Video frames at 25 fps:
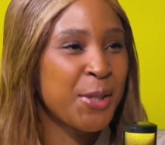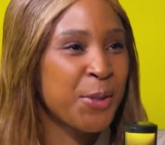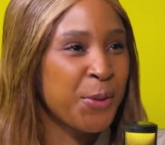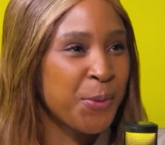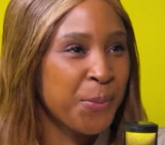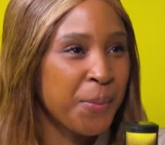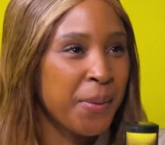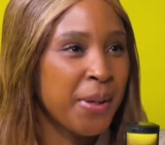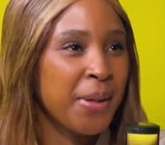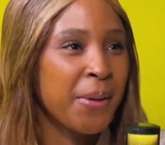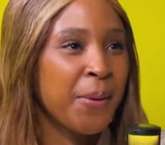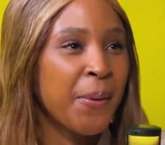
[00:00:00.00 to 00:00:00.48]
is
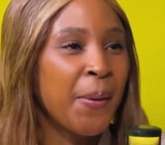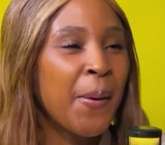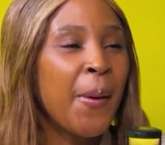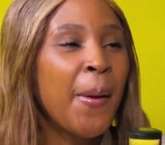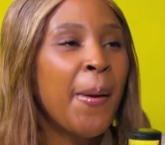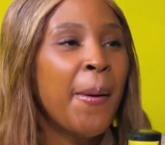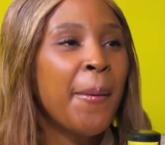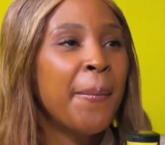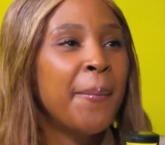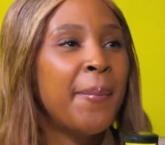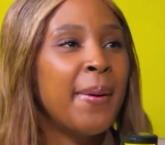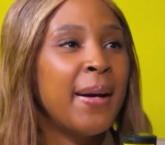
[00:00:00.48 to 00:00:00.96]
real.
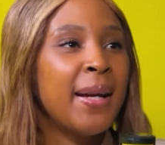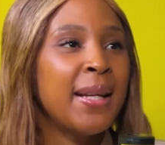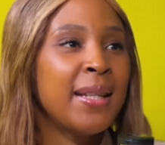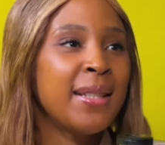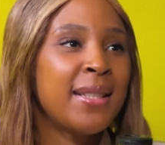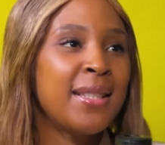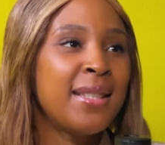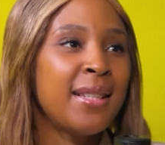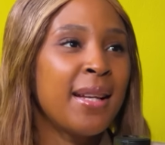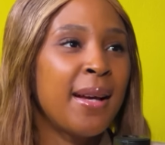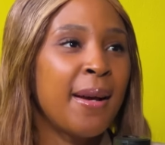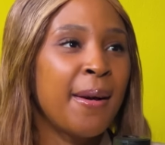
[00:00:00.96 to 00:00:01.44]

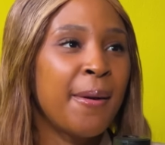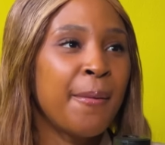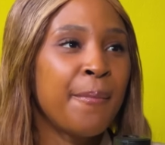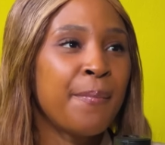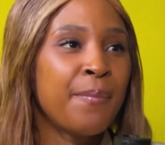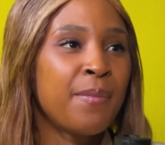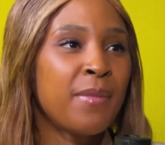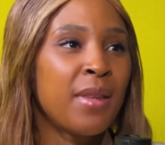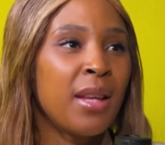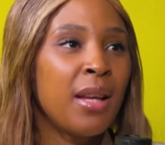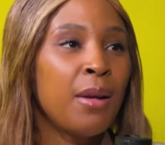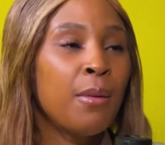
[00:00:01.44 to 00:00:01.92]
But
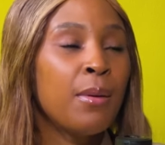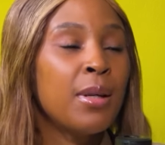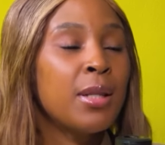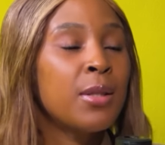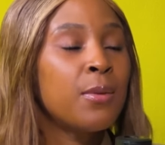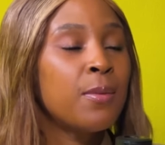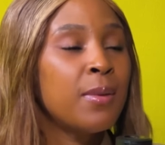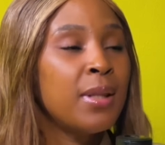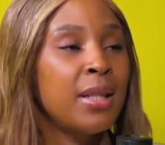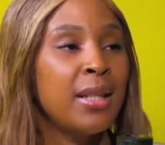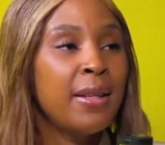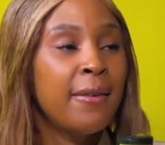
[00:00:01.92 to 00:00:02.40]
um, it
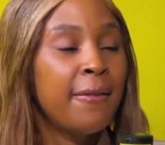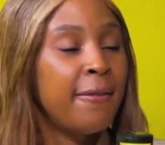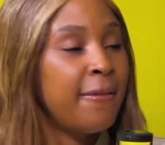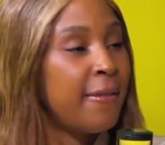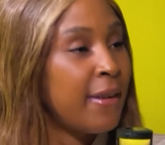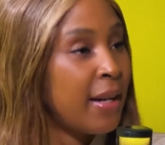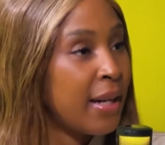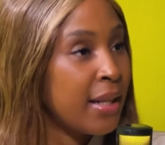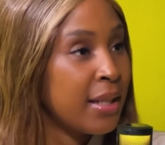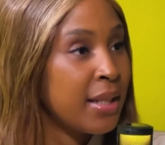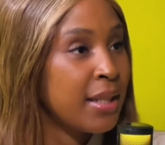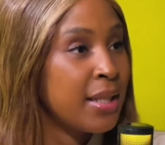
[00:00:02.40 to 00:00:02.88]
was really
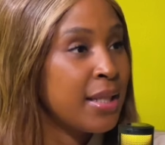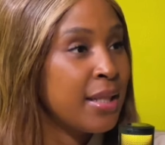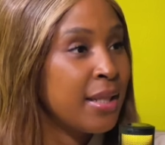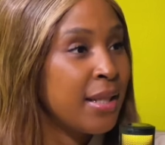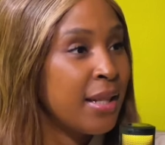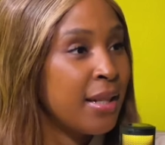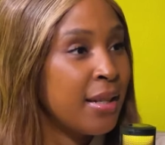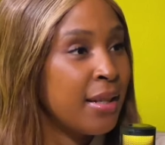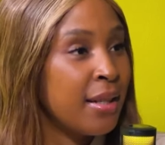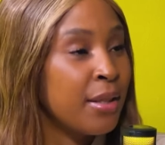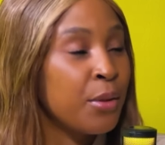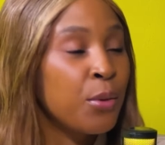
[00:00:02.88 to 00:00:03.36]
fun
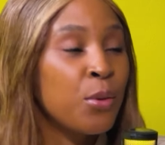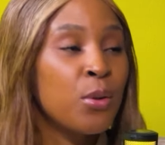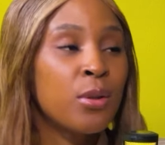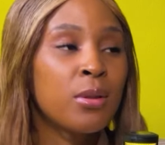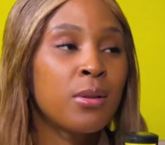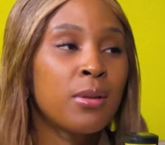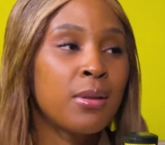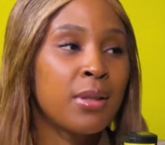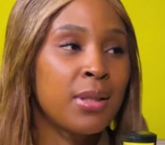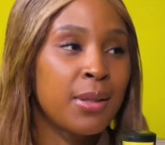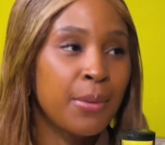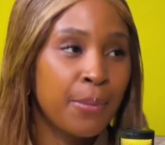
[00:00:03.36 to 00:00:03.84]
and
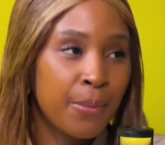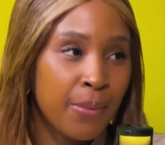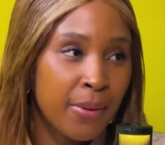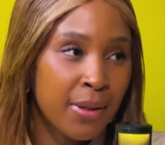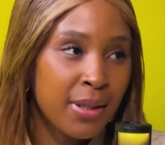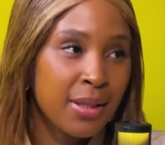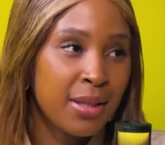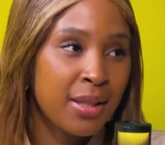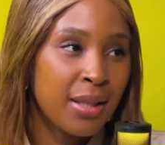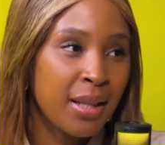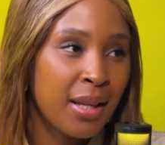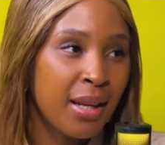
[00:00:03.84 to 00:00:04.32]
also
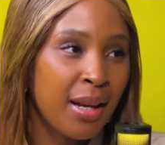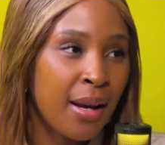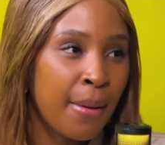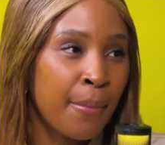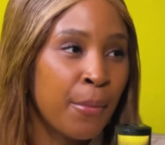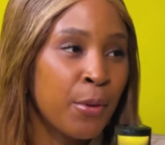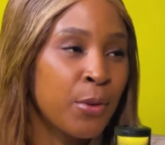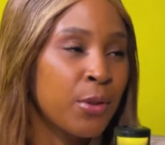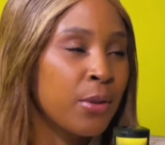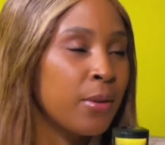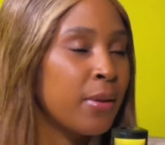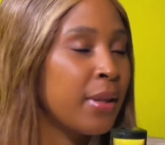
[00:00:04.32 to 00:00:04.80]
depressing.
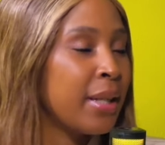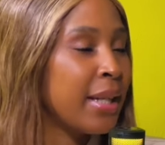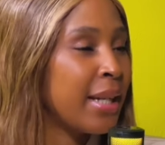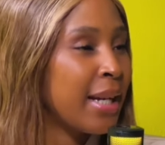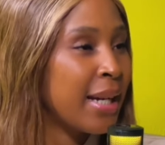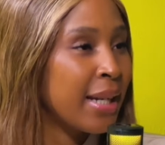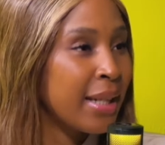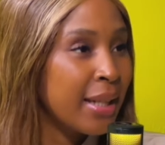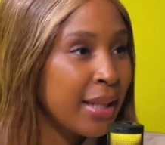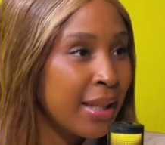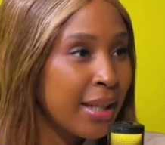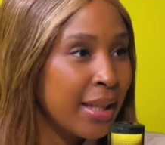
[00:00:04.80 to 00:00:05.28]
I'm also a
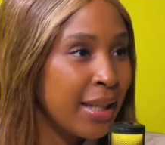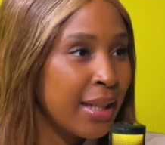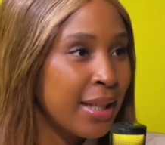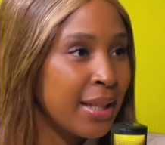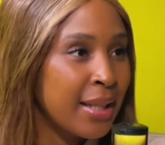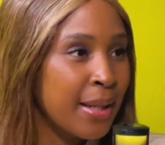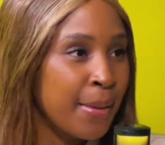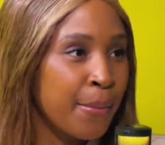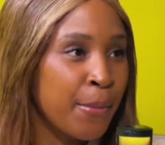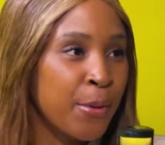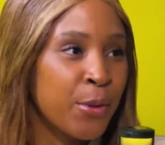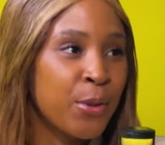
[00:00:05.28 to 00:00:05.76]
young
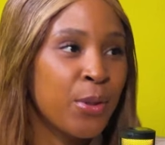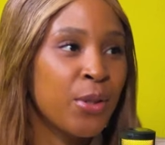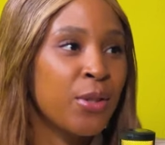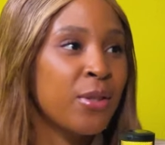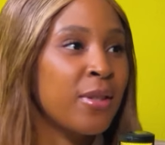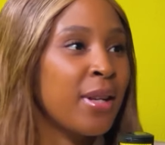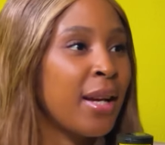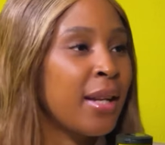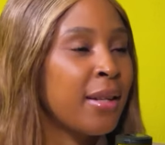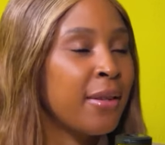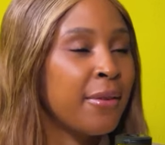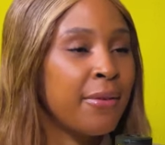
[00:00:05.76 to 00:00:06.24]
kid. I'm also
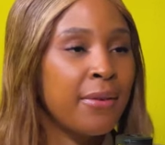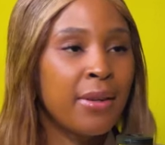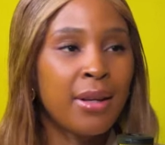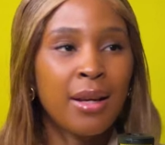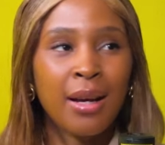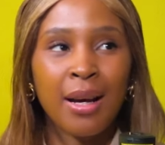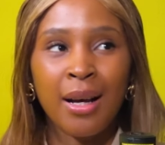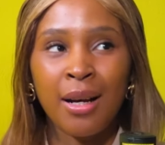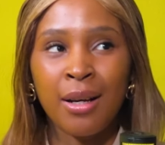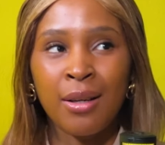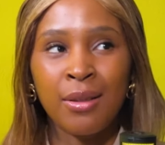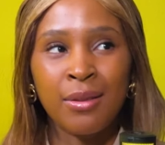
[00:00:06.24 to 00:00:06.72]
trying to
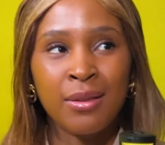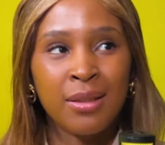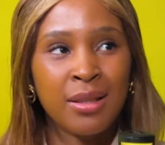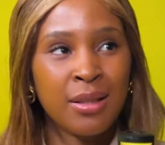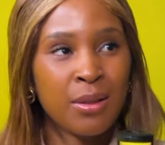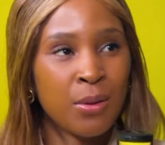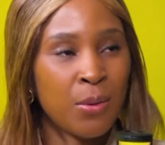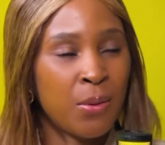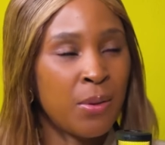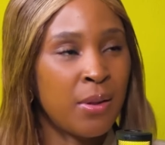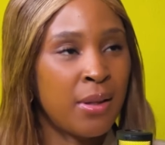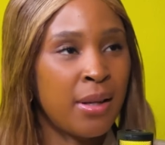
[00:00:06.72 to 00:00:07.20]
figure out
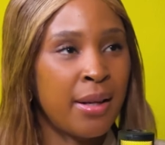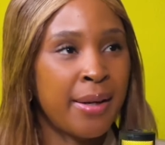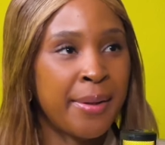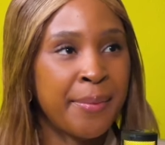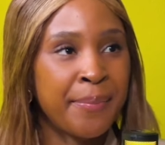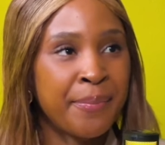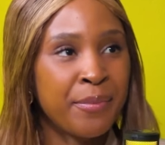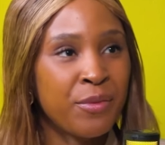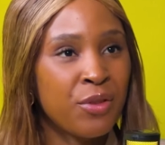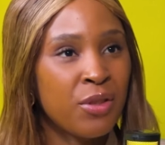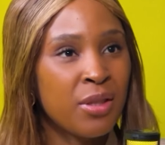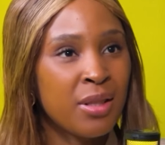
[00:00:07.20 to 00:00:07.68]

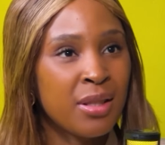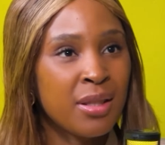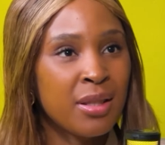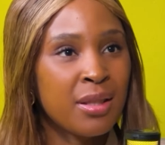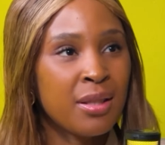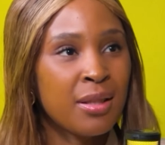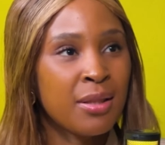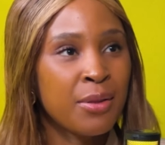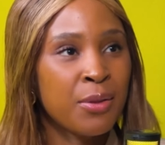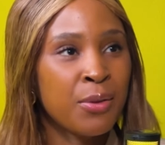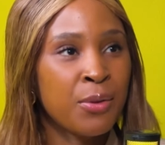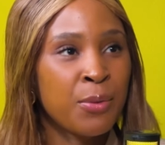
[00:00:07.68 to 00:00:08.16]
um,
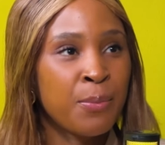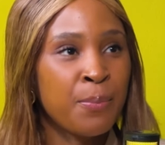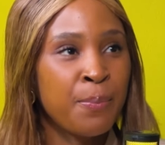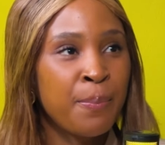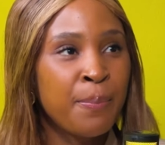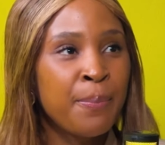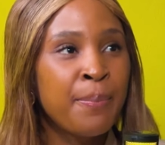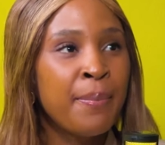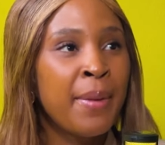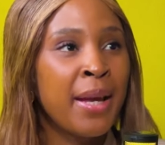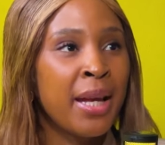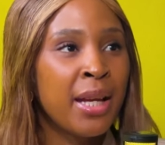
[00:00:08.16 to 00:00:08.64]
just
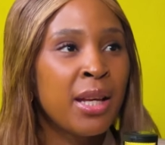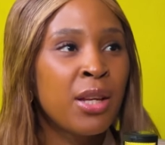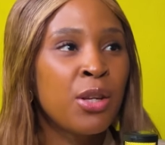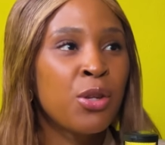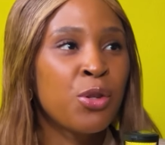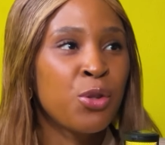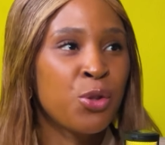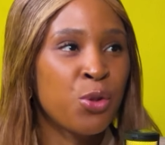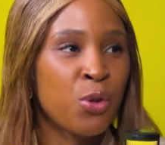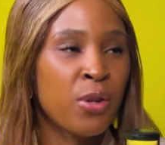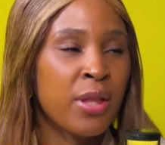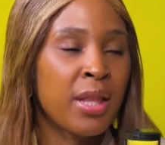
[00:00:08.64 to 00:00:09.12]

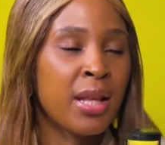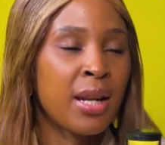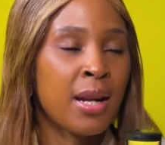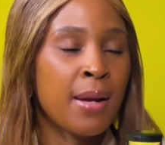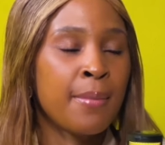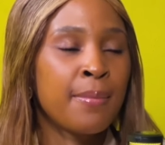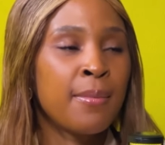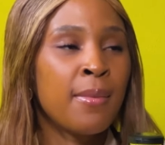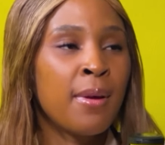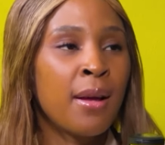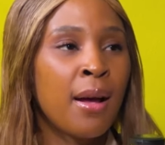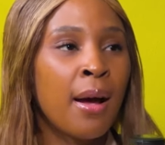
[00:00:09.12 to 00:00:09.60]
making sure that
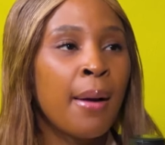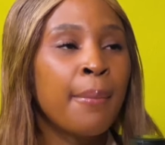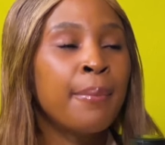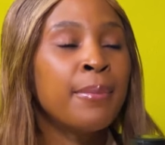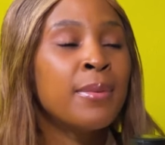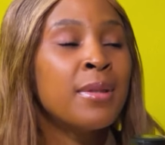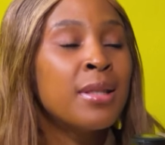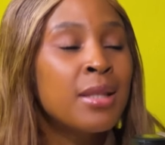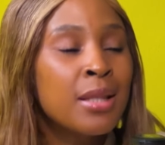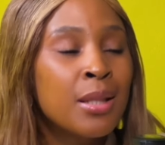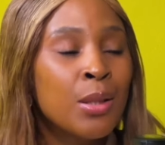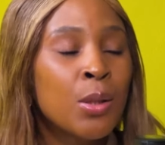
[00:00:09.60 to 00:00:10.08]
I'm I'm
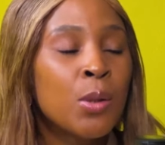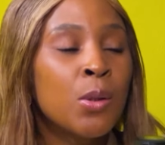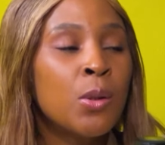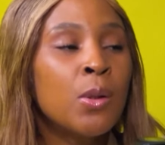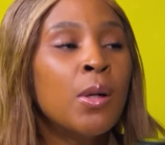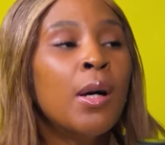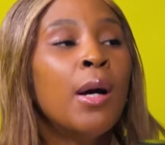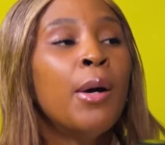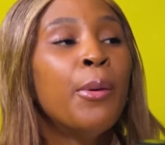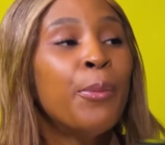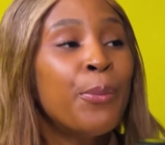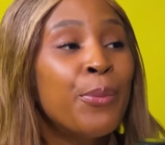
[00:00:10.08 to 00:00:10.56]

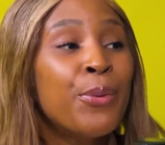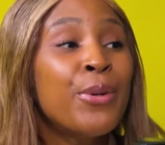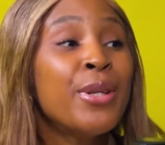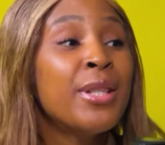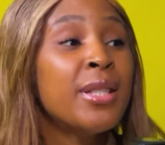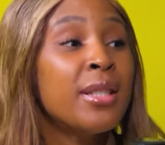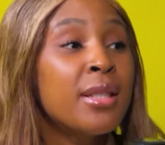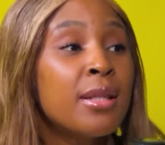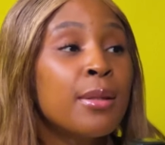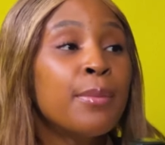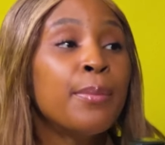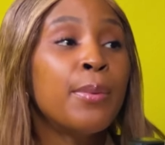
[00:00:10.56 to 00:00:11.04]
still
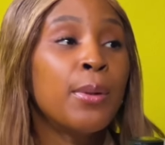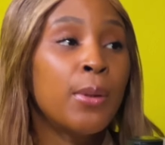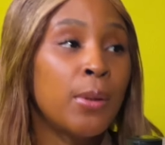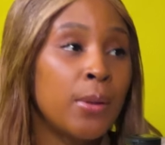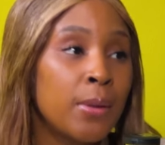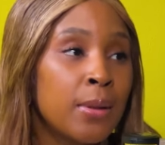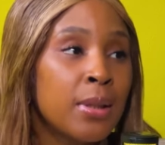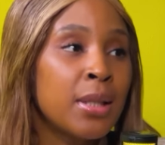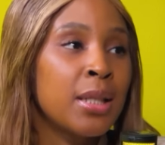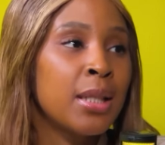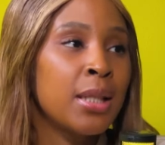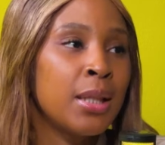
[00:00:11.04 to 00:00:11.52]

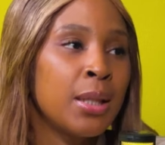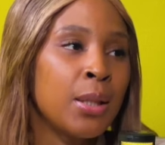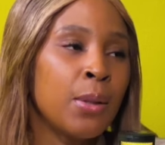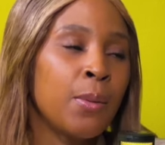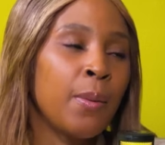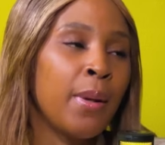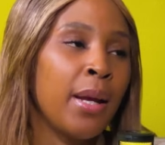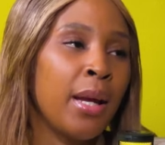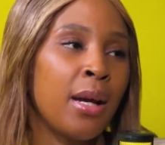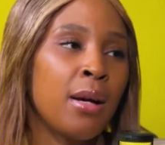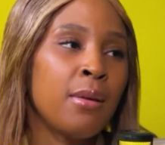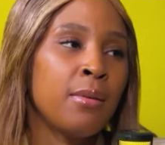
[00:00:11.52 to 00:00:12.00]
principled in the
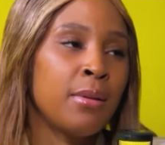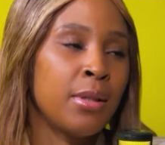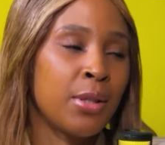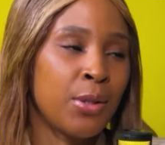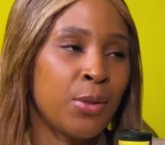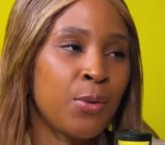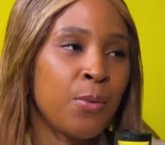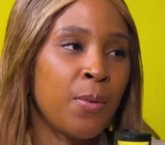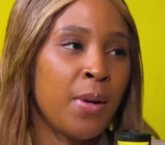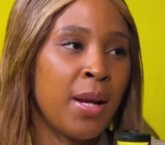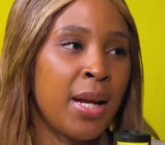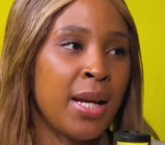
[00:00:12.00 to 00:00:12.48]
way I
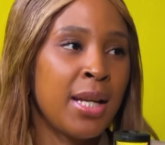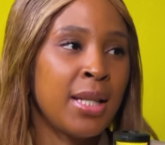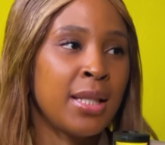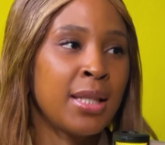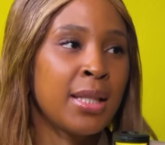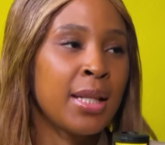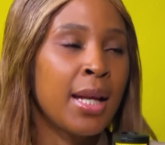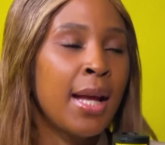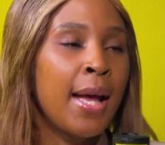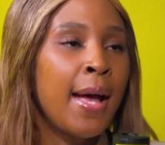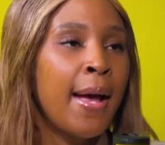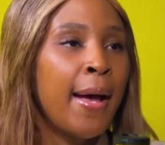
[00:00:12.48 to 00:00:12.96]
was
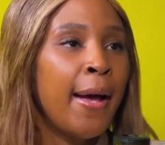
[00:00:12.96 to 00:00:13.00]
raised,